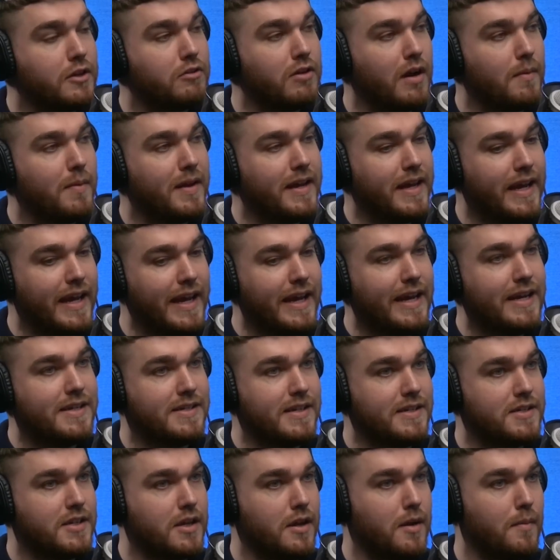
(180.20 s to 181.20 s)
incredibly
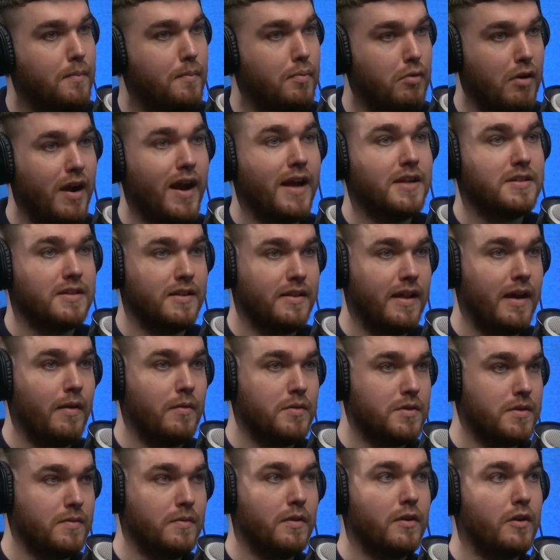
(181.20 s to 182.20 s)
easy to press, and that
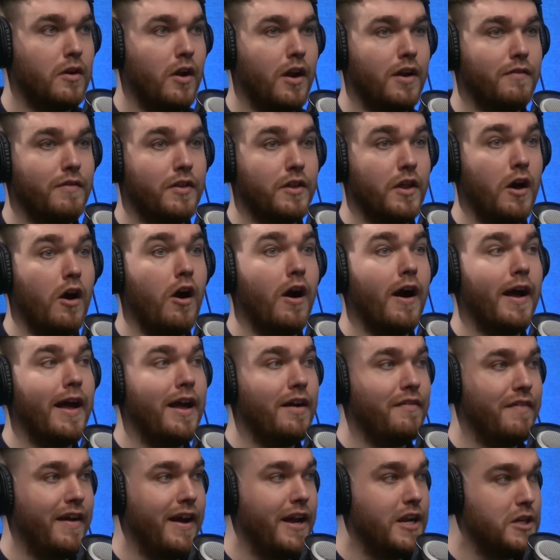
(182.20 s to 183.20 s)
was kind of at the
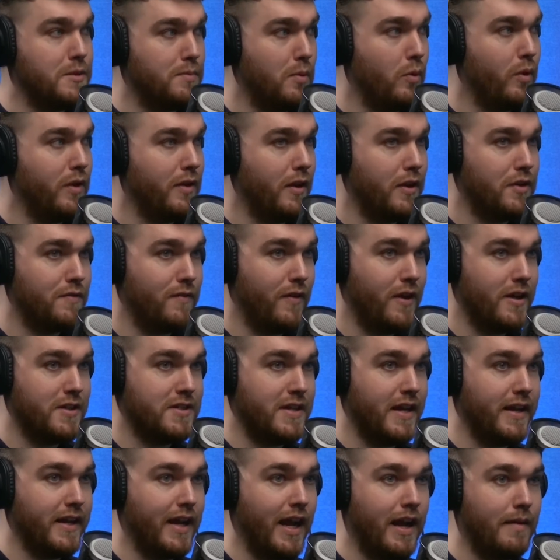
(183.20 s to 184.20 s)
height of Angeball in those
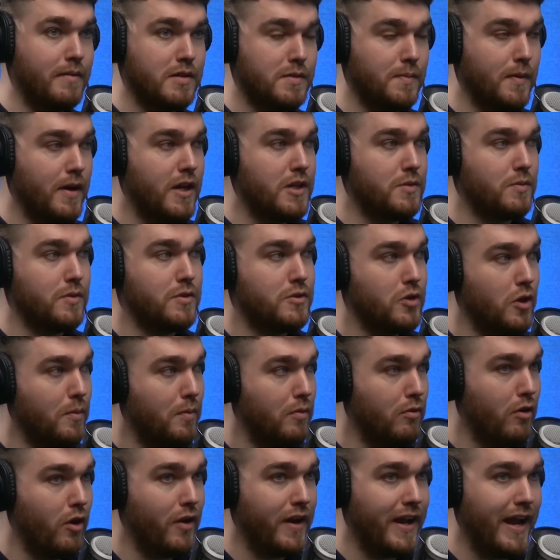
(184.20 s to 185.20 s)
first 10 games. Spurs were
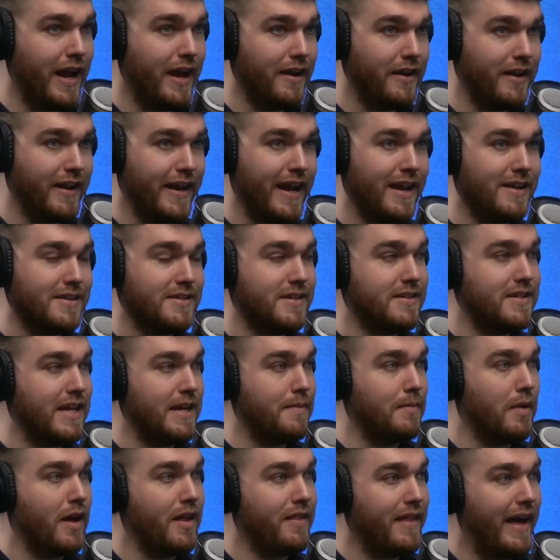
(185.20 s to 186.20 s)
super on it, and against a
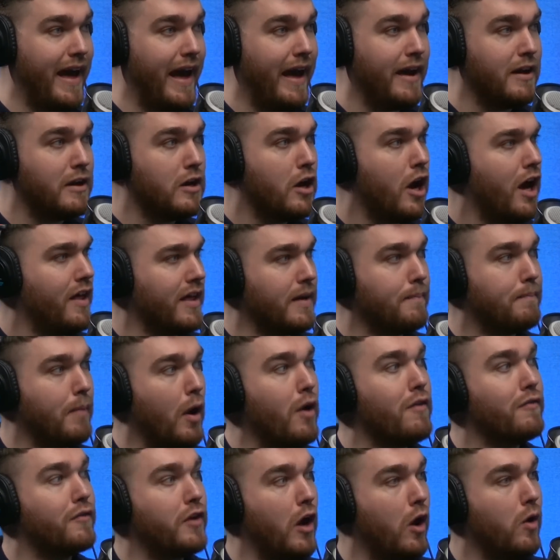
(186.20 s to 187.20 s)
team like that, I think
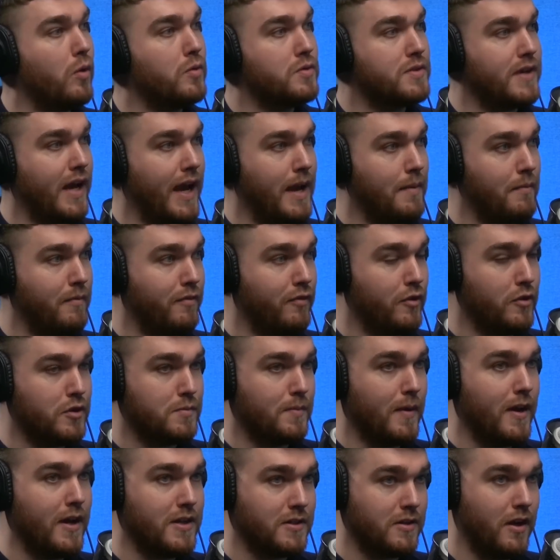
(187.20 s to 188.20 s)
both goals came through
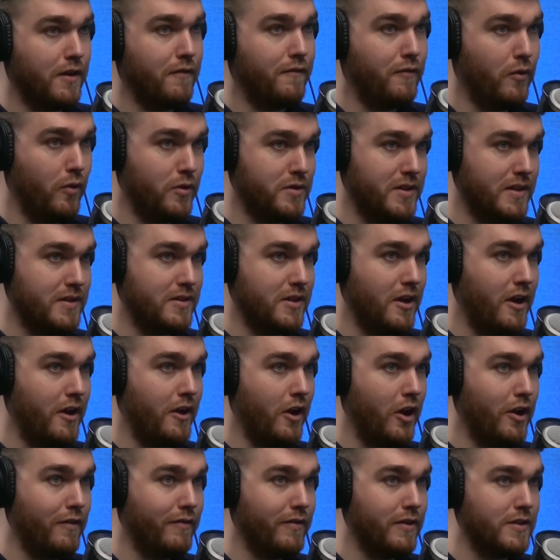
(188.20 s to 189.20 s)
Spurs kind of forcing
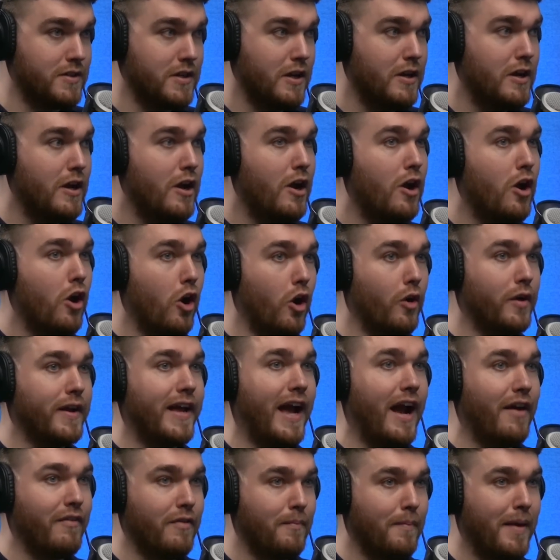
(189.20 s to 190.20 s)
turnovers on
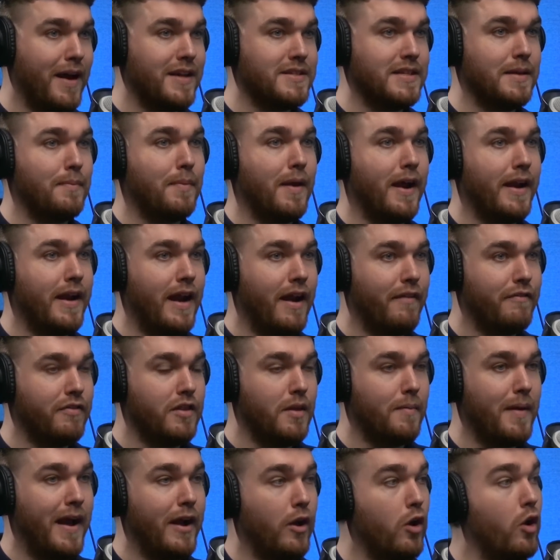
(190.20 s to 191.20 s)
Calvin Bassey playing out
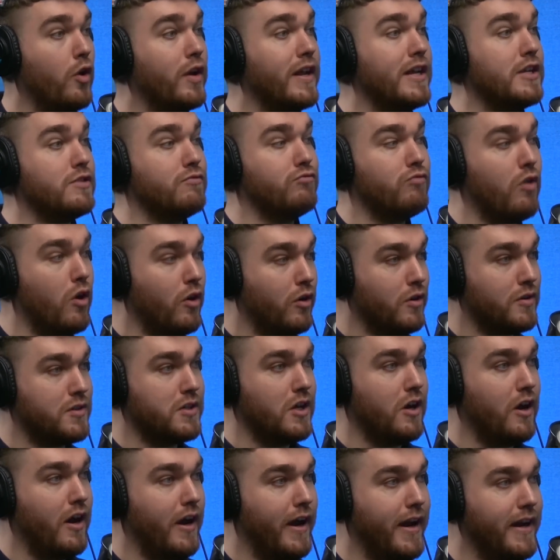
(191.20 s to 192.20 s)
from the back on his wrong
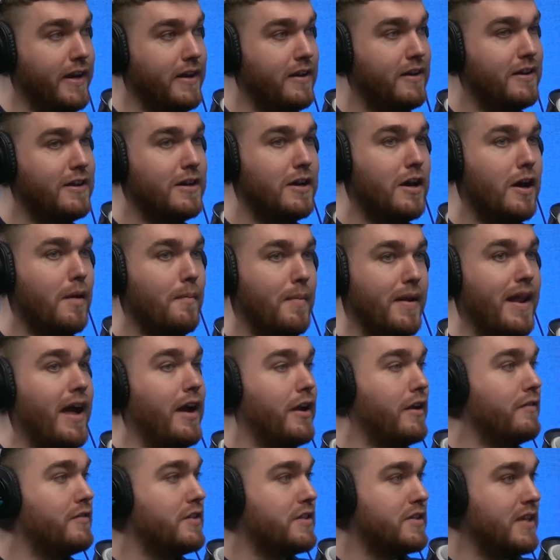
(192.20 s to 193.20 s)
side. But now
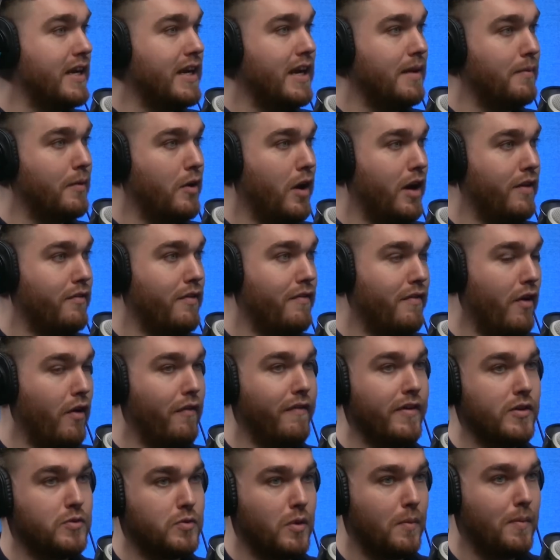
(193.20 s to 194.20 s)
you've just seen him kind of
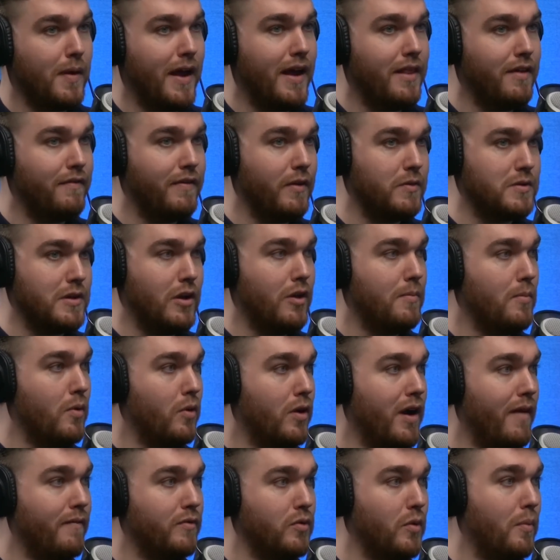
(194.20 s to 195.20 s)
evolve into a player that feels a lot
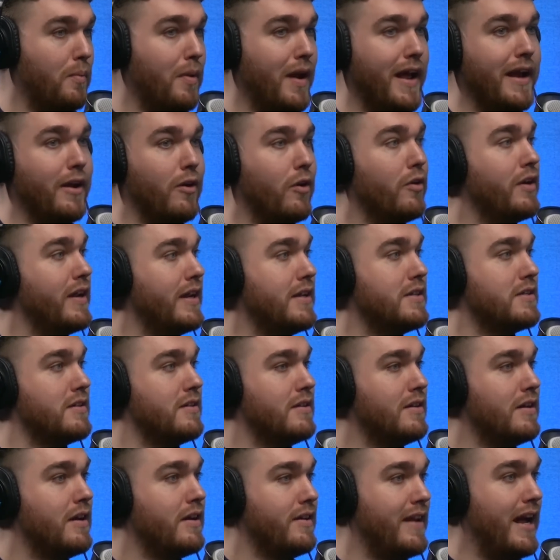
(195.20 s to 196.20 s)
more comfortable playing on his
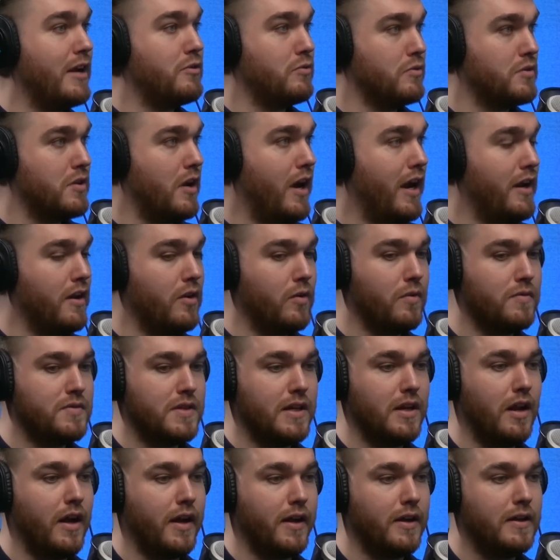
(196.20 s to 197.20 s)
natural side. And
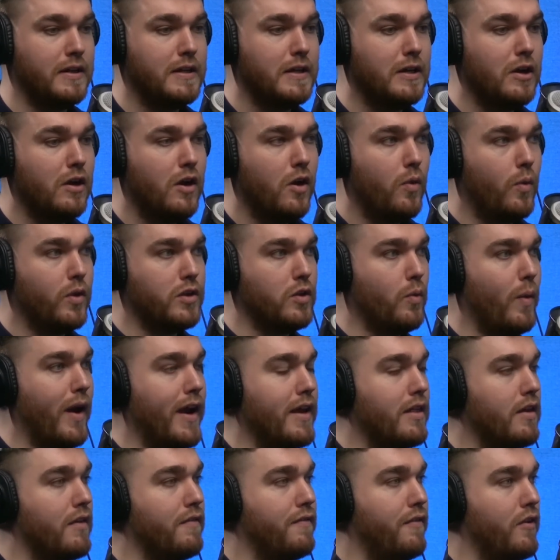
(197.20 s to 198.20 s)
obviously, like, with the
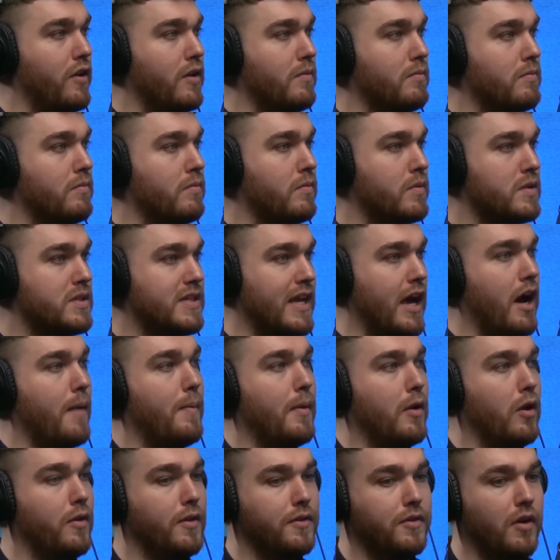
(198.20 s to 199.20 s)
way that Fulham set
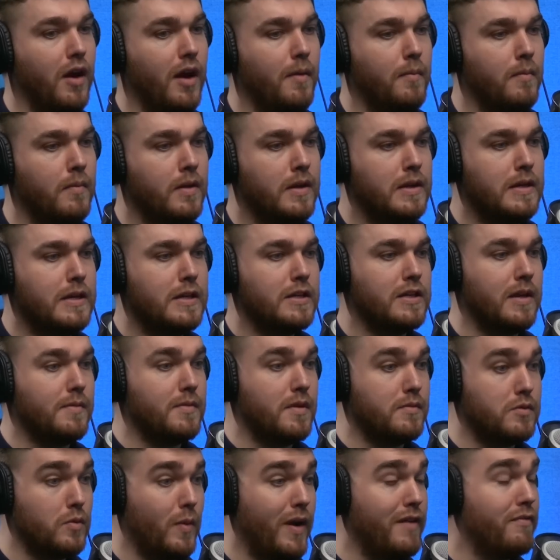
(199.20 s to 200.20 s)
up a lot of the time,
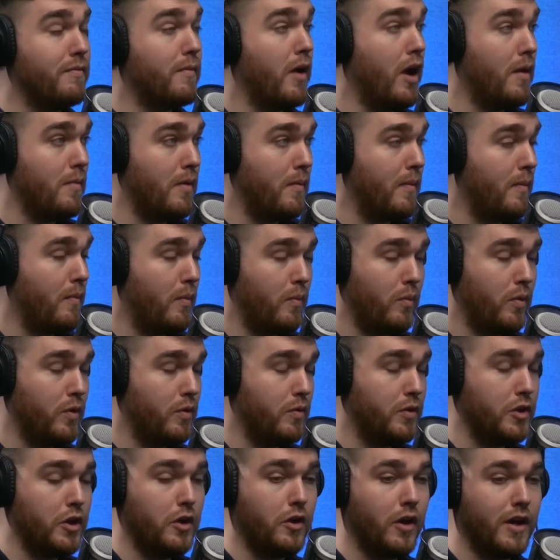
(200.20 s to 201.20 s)
sometimes away from home, and
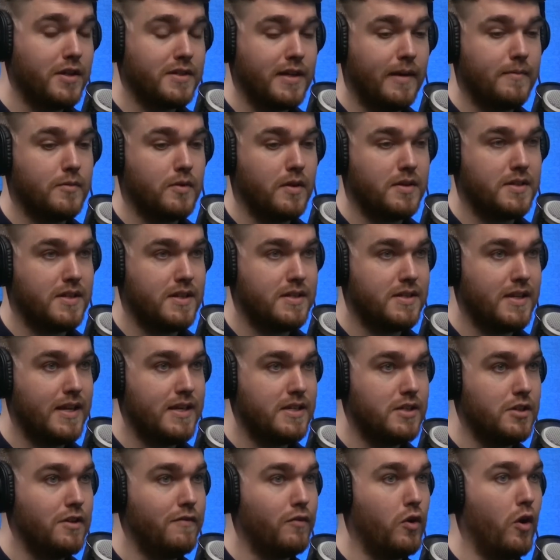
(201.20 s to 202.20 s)
when you guys came to us this
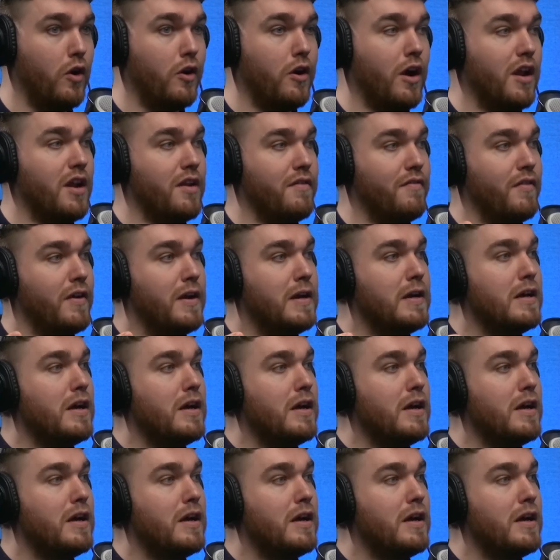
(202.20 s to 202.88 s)
season, you've got kind of